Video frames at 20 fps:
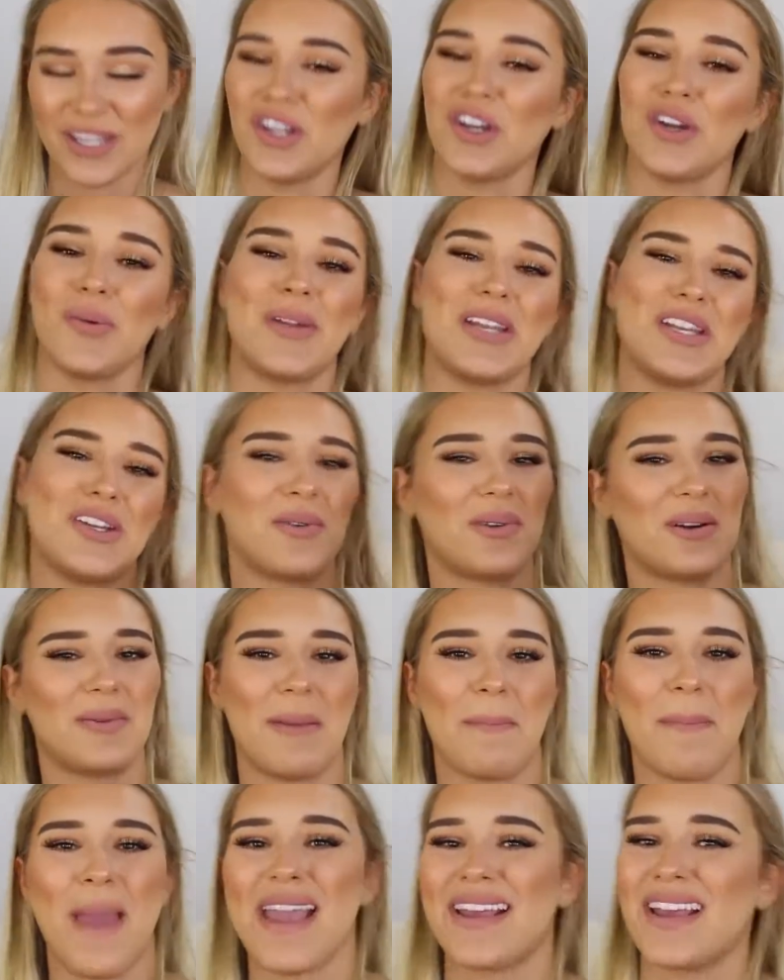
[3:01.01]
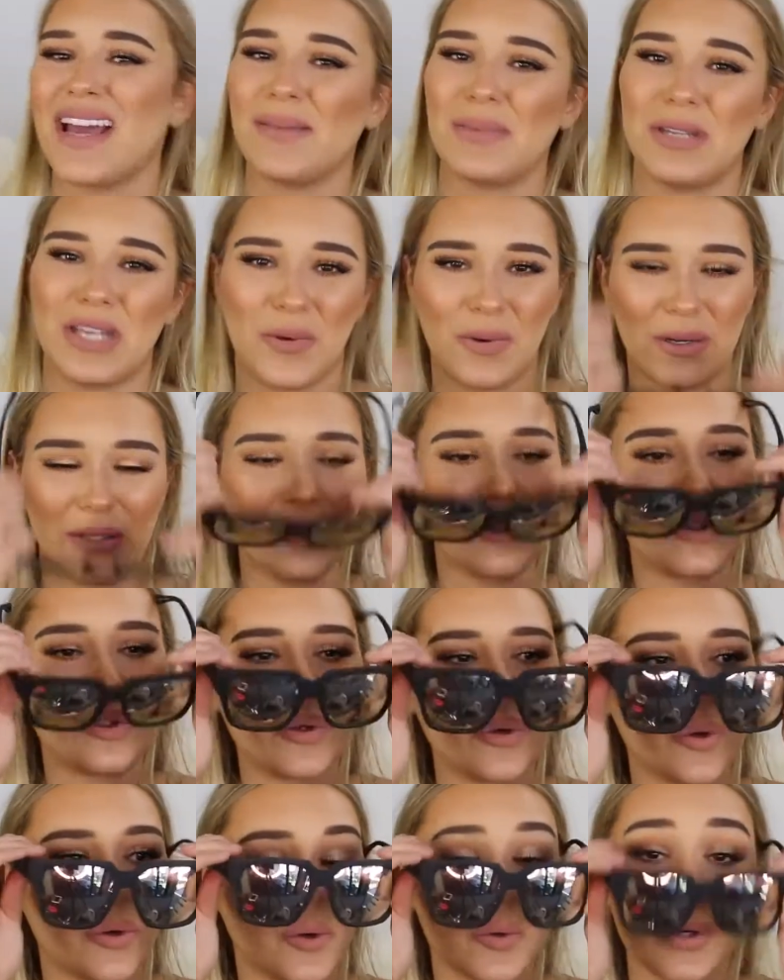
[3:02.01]
You know, when you don't want to wear makeup, you don't want to look
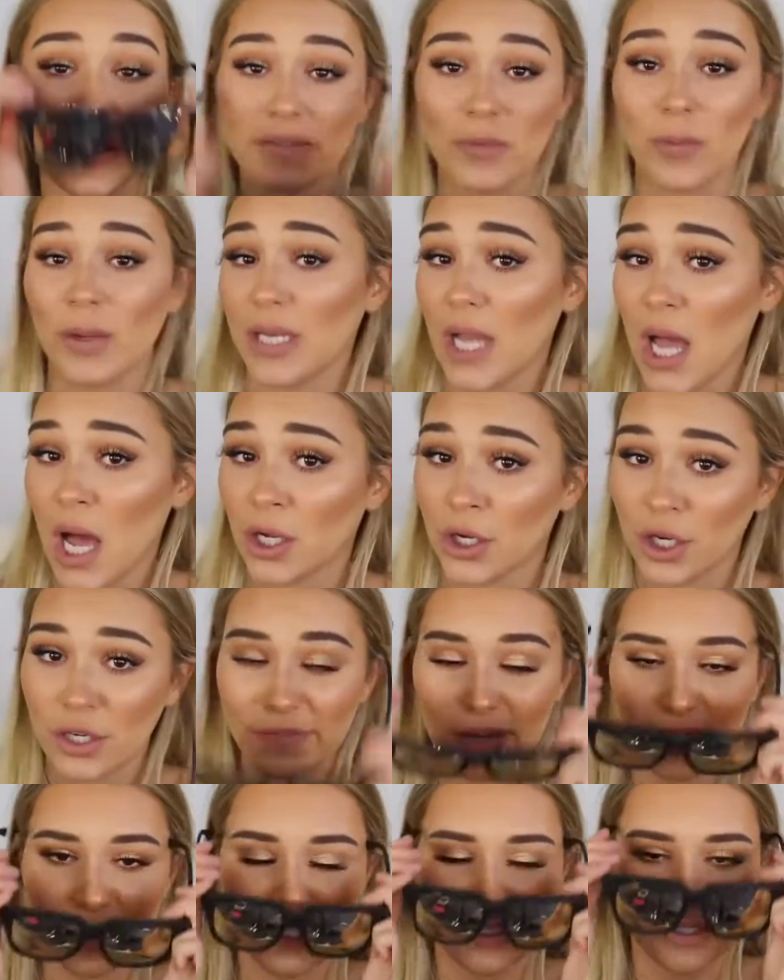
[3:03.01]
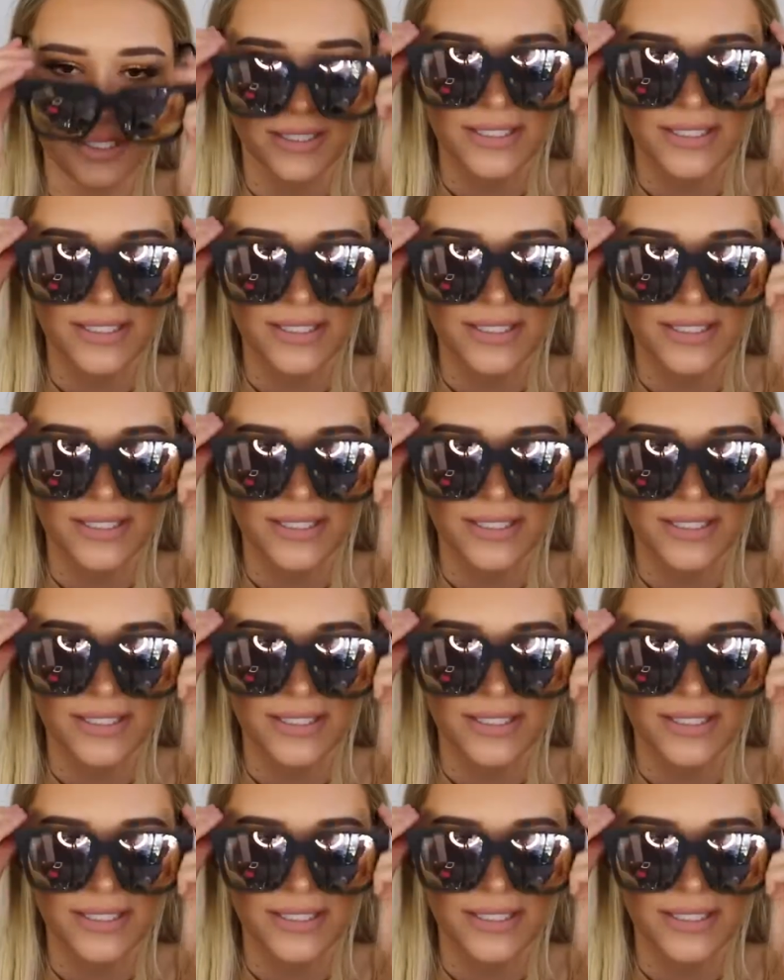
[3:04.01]
good, or even when you're hungover, you can